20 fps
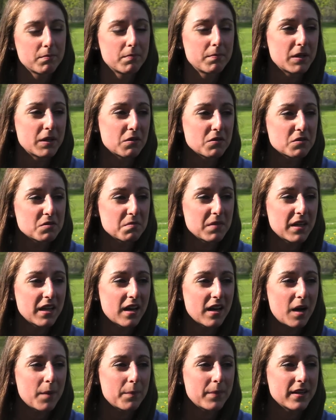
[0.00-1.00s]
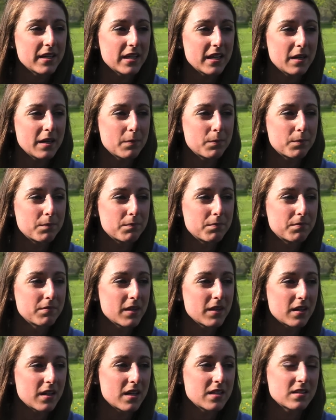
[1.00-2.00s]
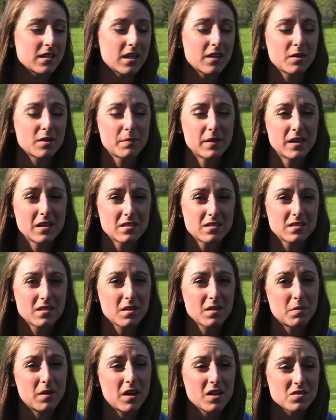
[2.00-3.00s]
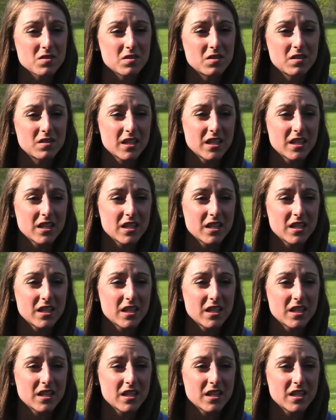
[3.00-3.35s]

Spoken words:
builds me up, and he is the other piece to the puzzle.